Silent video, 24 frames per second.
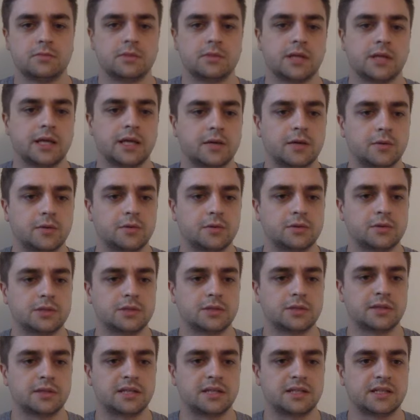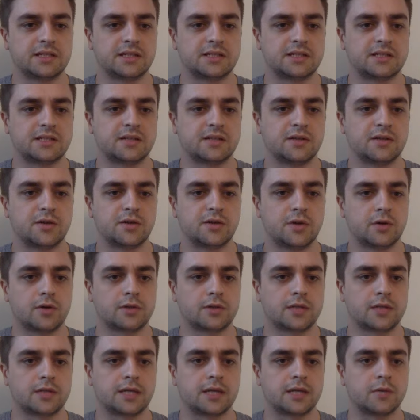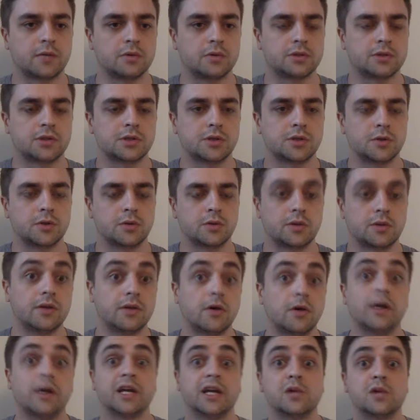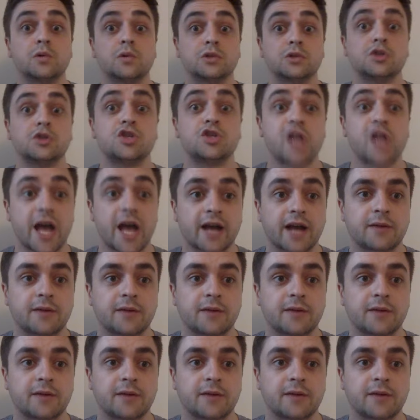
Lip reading: equals is not equal to the not equal to check.